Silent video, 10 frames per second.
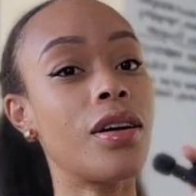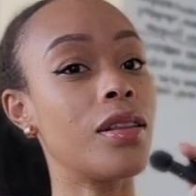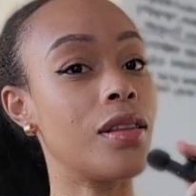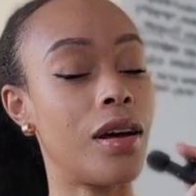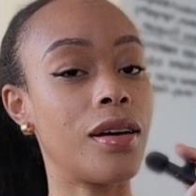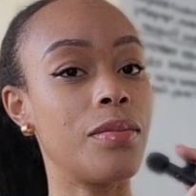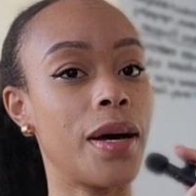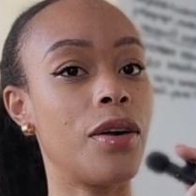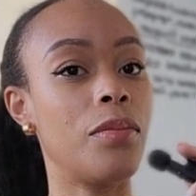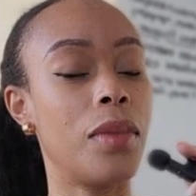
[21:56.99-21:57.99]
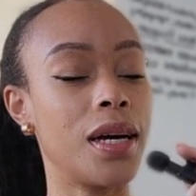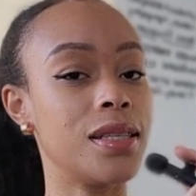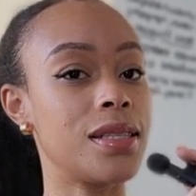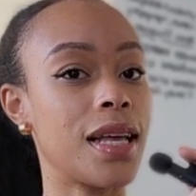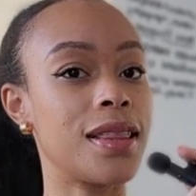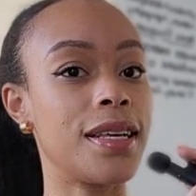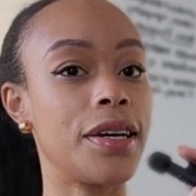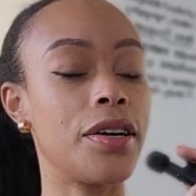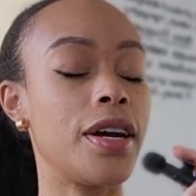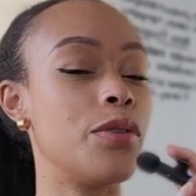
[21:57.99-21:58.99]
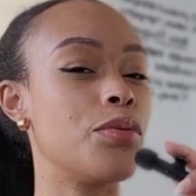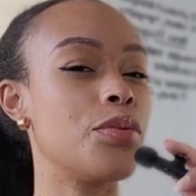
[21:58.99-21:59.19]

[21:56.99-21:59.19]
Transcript: a lot about mindset there and